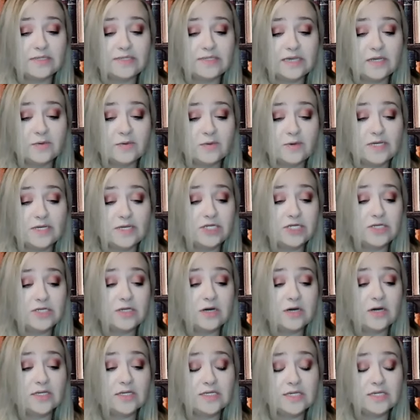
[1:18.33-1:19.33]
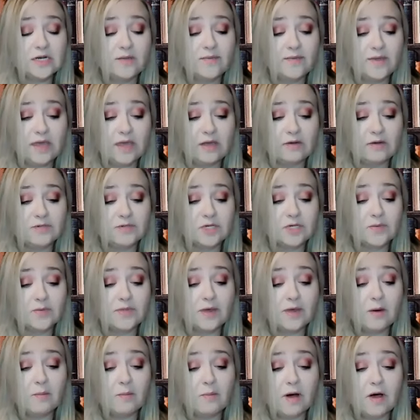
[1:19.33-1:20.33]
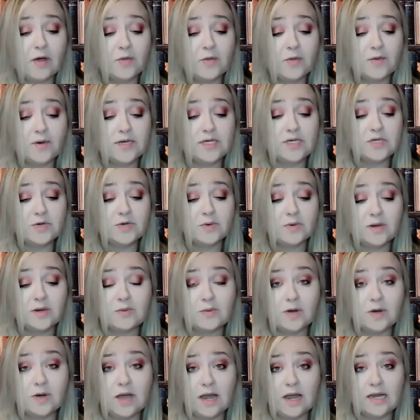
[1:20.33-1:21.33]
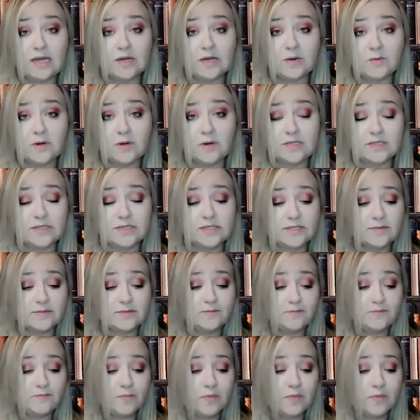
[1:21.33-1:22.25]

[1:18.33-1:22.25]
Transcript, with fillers: sandwich and tossed it on the counter without bothering to read what kind it was.